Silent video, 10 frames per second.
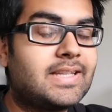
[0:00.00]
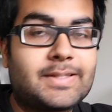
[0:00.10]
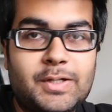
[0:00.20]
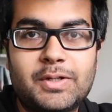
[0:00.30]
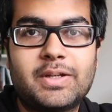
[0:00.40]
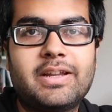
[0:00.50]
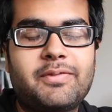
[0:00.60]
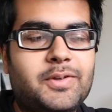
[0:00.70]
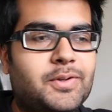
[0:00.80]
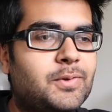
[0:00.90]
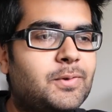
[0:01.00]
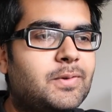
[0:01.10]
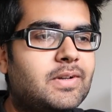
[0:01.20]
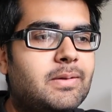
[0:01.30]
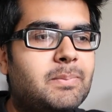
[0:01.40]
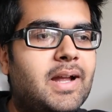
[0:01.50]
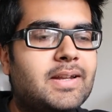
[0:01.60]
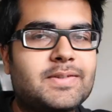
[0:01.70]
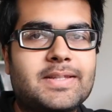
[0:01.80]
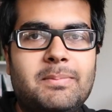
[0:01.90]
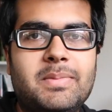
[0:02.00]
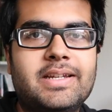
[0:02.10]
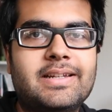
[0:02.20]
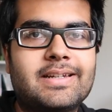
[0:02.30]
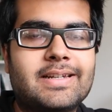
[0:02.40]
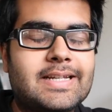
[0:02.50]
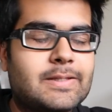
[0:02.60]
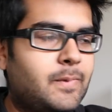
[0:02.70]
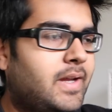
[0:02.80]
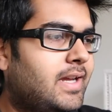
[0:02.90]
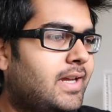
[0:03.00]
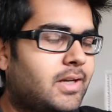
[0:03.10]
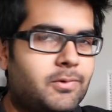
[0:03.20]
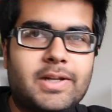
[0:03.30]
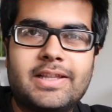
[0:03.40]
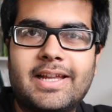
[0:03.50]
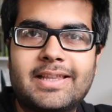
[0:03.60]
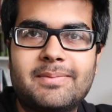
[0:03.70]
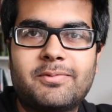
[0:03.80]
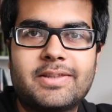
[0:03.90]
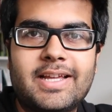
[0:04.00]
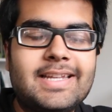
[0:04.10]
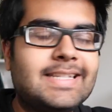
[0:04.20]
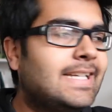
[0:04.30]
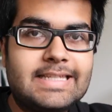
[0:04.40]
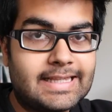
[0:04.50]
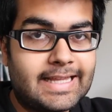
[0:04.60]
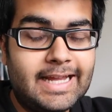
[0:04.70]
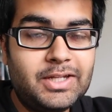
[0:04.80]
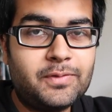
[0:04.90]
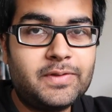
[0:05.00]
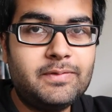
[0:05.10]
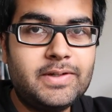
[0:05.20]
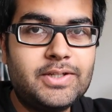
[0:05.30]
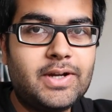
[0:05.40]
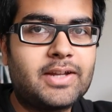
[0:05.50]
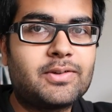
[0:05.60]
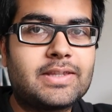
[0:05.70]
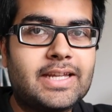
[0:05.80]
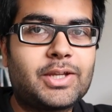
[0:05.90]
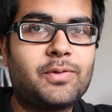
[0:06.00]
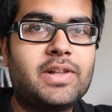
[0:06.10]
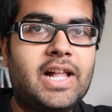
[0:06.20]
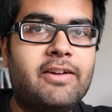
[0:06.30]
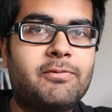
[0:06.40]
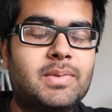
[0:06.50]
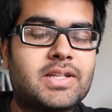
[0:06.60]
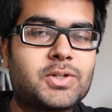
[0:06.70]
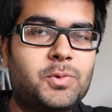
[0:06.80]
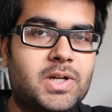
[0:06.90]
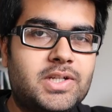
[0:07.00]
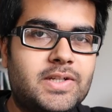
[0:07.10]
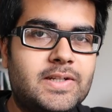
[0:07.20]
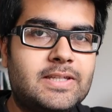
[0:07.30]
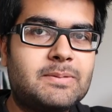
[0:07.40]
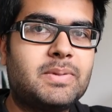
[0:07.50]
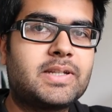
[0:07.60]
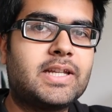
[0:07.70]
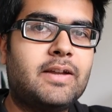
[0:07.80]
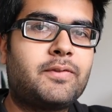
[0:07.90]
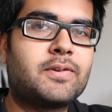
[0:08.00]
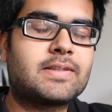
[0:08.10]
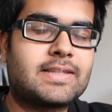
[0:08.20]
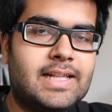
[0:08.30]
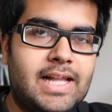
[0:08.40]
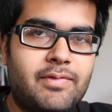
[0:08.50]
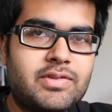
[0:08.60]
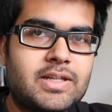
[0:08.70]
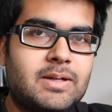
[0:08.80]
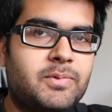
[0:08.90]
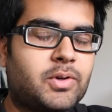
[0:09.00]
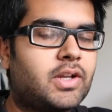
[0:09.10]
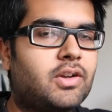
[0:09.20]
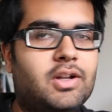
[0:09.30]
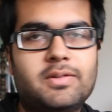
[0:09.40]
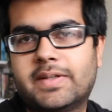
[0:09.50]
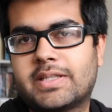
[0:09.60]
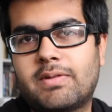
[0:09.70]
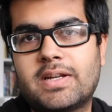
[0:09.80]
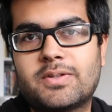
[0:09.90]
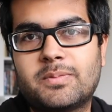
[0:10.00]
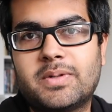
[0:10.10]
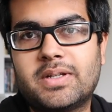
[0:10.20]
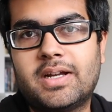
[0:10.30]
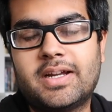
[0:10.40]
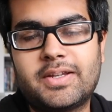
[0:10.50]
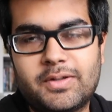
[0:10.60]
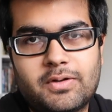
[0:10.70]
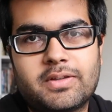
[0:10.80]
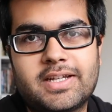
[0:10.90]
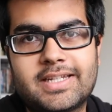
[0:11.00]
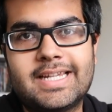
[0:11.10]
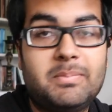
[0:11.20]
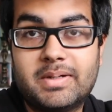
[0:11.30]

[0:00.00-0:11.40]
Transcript: It's good if you reply to somebody in a nice way, and I really thank them for that. Till the end of the video, I don't think you will have much questions, but if you still have some, you can always write to me, you know that.